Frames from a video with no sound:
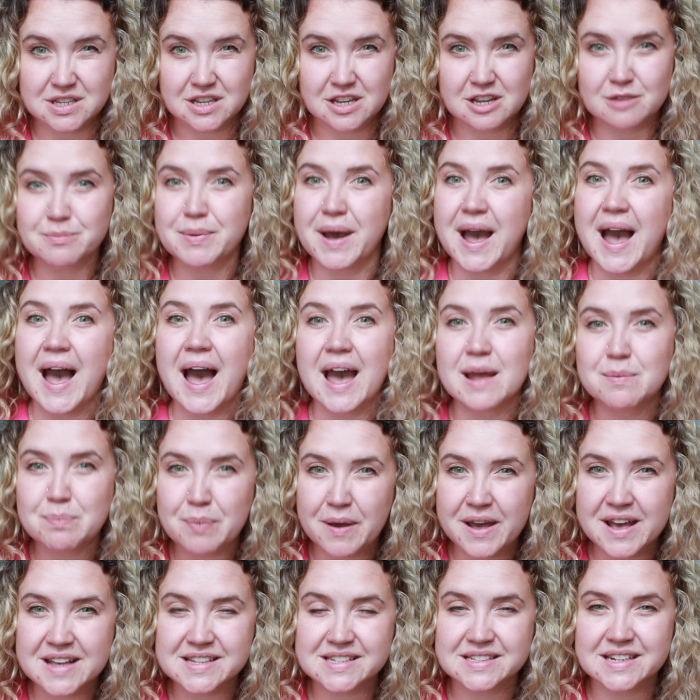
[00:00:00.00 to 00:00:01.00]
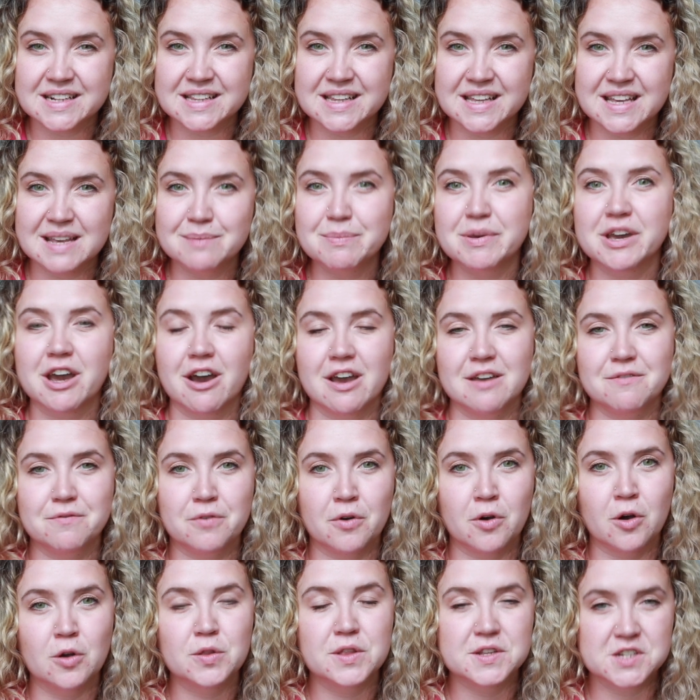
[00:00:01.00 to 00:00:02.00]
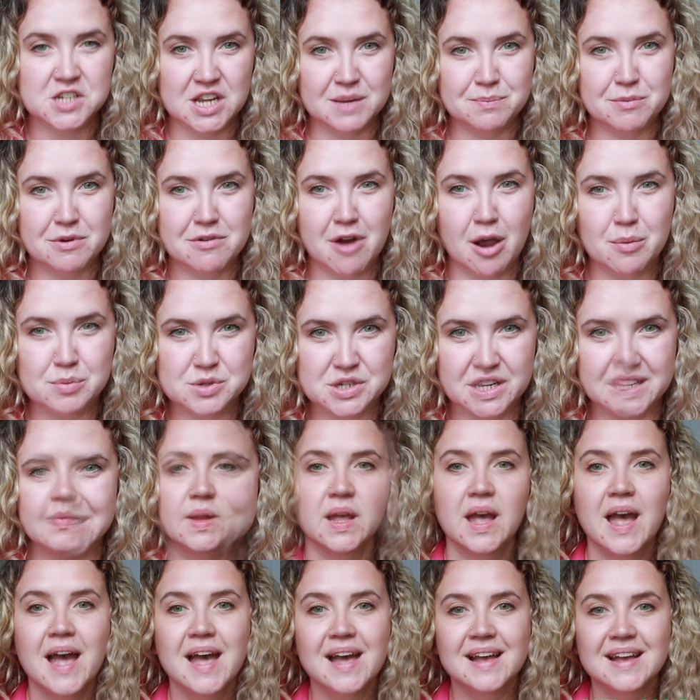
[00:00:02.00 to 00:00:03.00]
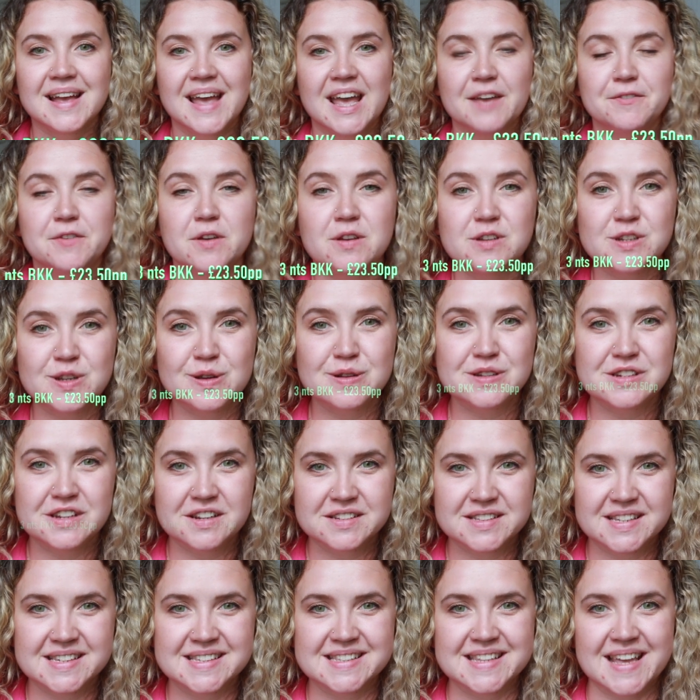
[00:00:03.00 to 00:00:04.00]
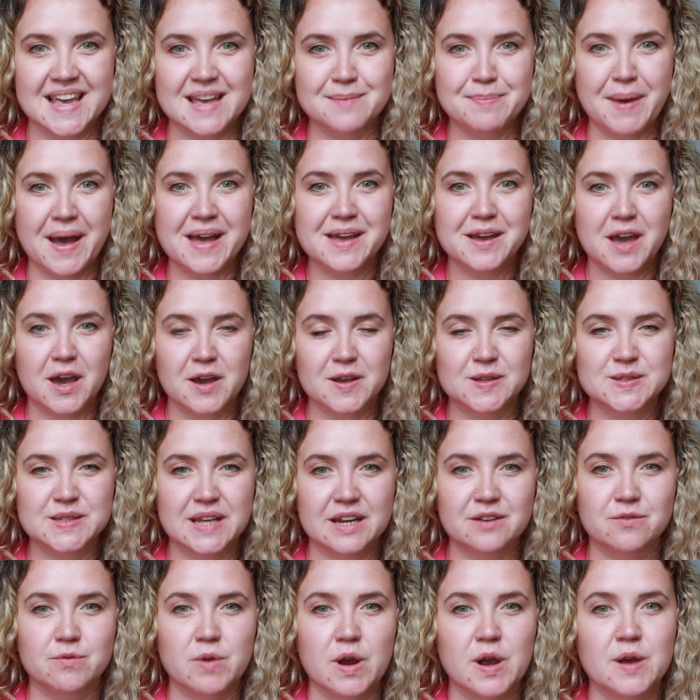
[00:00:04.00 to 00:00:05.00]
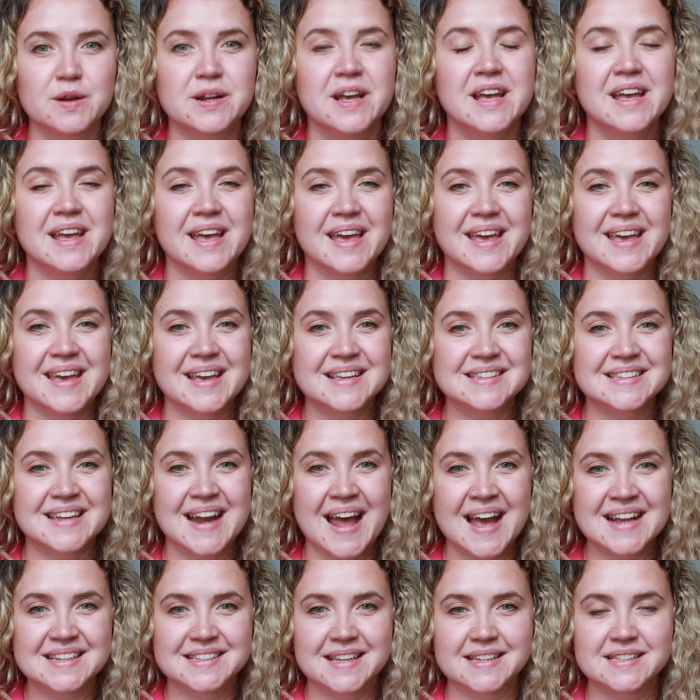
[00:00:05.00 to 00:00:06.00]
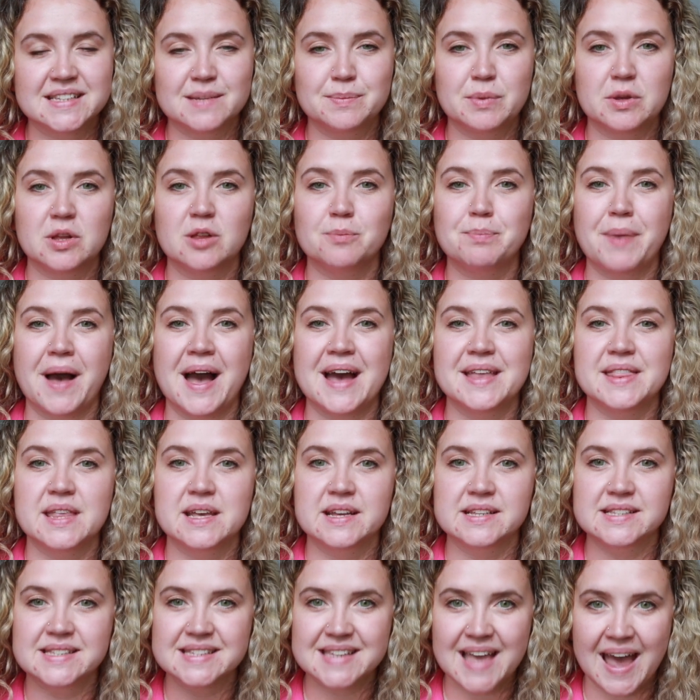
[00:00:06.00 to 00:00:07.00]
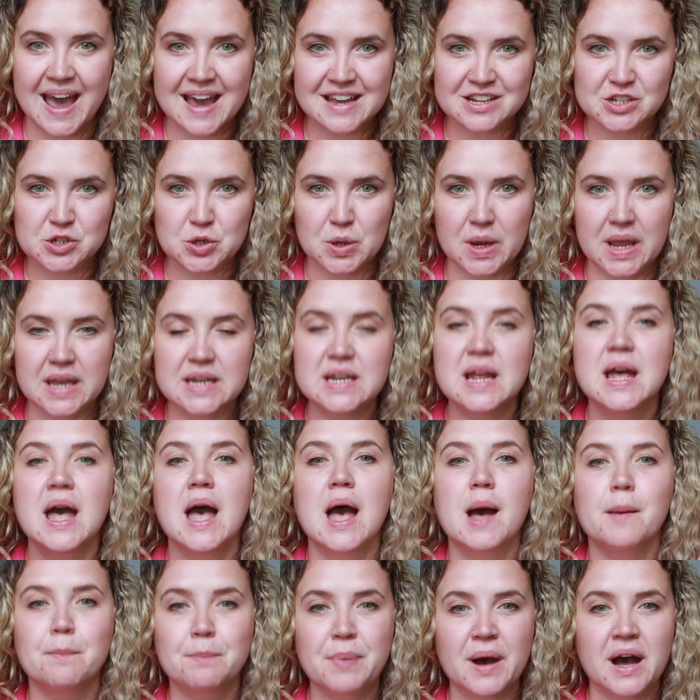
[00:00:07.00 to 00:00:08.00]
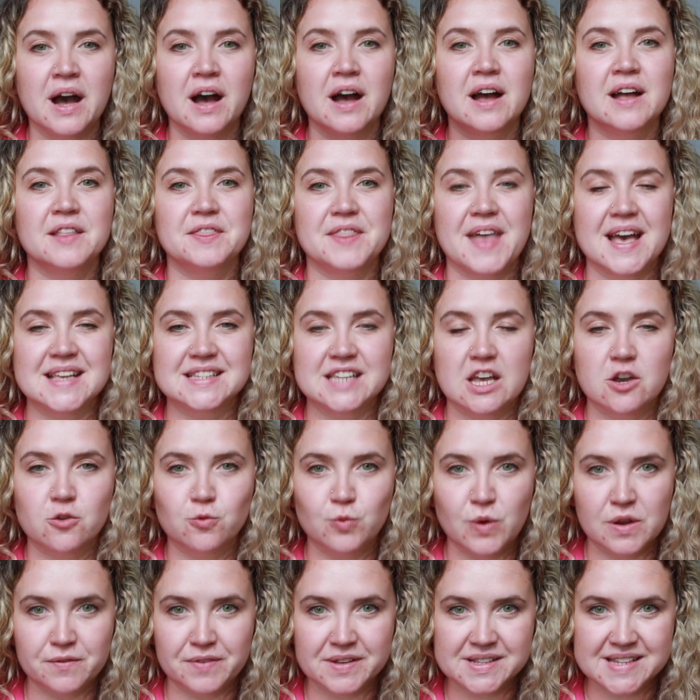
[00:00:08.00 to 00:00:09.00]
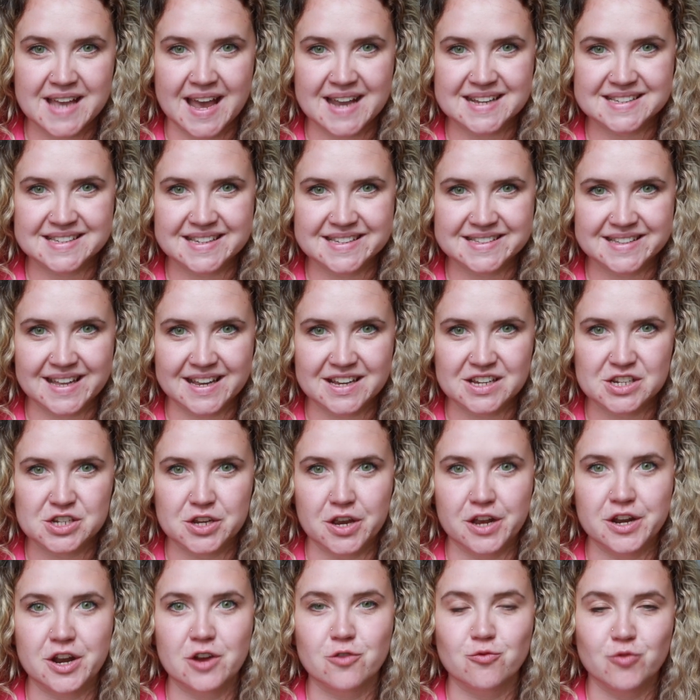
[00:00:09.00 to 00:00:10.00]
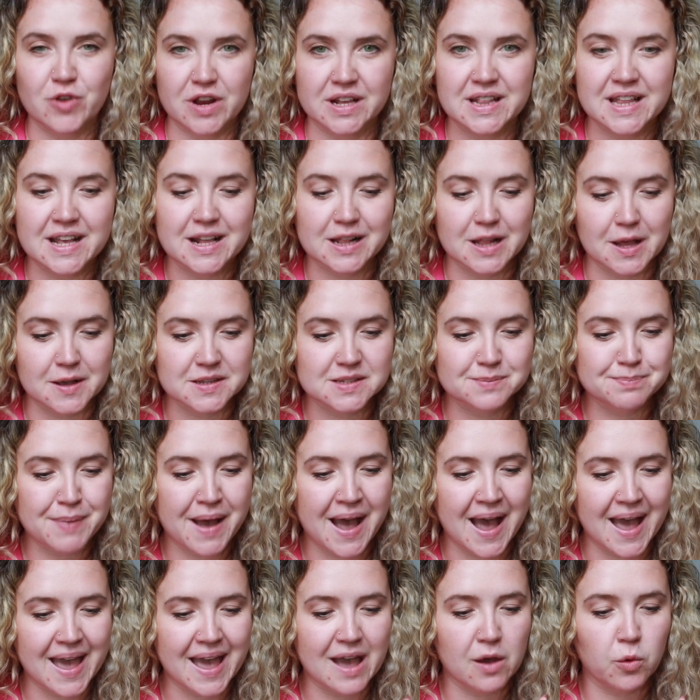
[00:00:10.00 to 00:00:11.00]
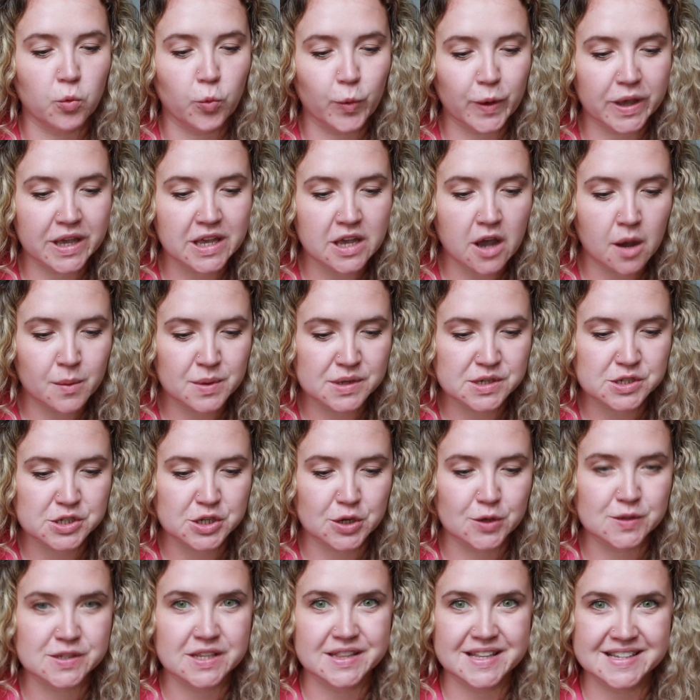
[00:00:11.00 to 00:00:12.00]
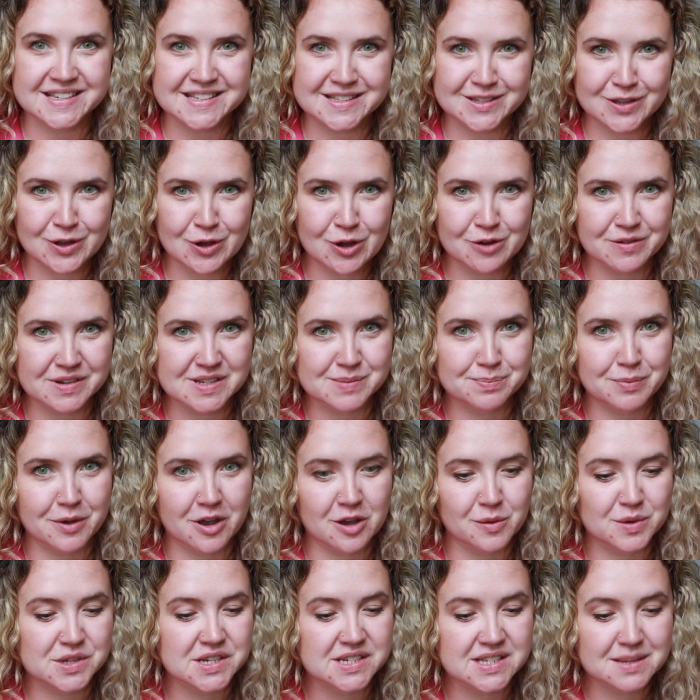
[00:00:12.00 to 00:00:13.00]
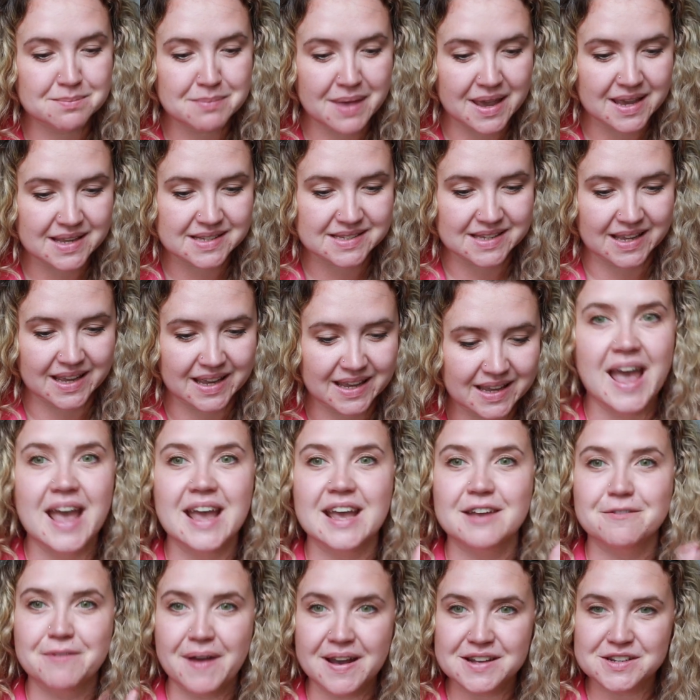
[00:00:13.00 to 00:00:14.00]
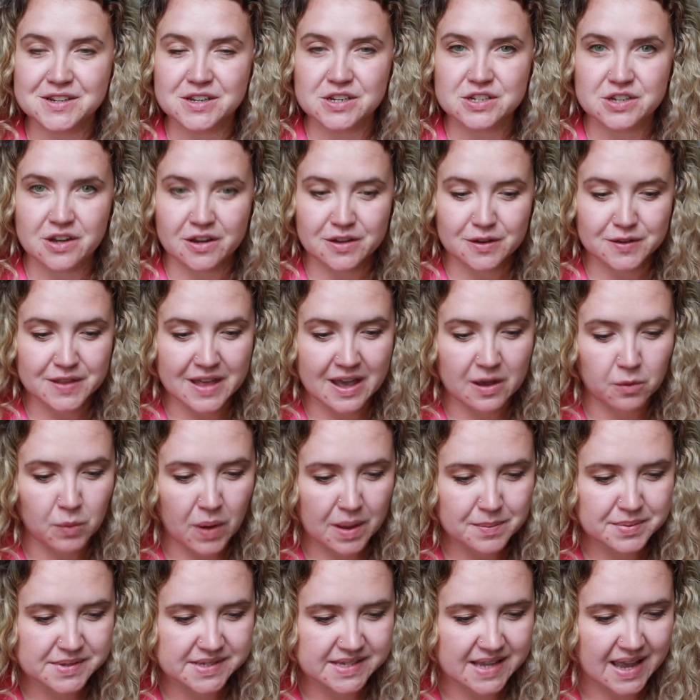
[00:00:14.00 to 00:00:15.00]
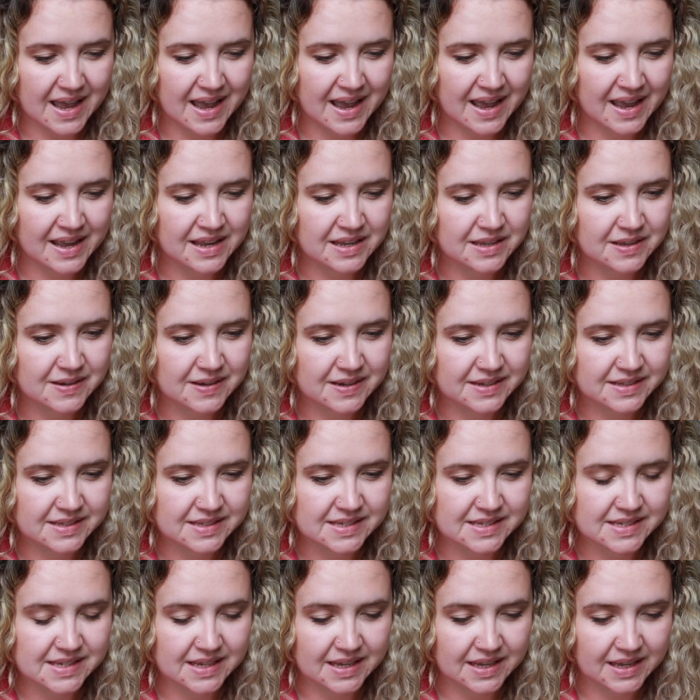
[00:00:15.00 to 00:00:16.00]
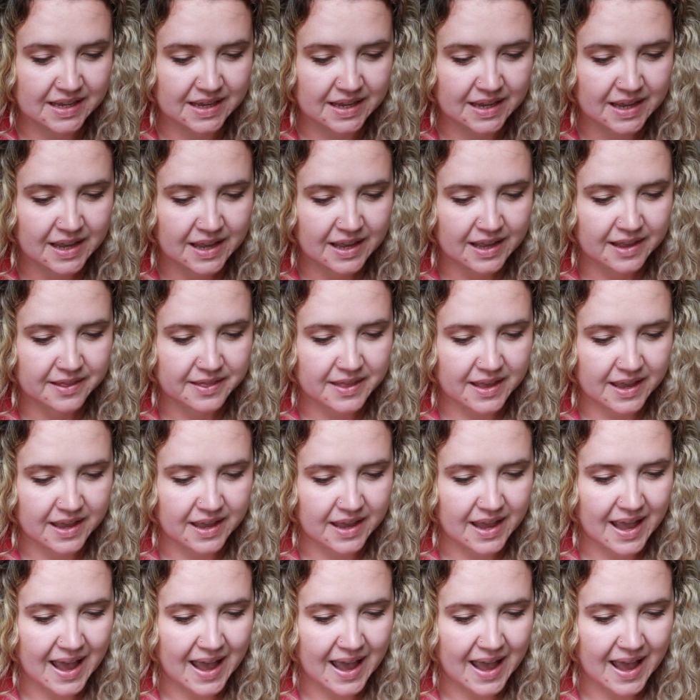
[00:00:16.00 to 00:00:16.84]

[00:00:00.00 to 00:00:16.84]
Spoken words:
you, but I'd personally be going for the cheaper option. If you do choose to stay by Koh San Road, it isn't accessible by the SkyTrain, but there's a river taxi station really close by, and we always use this tourist boat, which is amazing. If I just show you their website, you can see they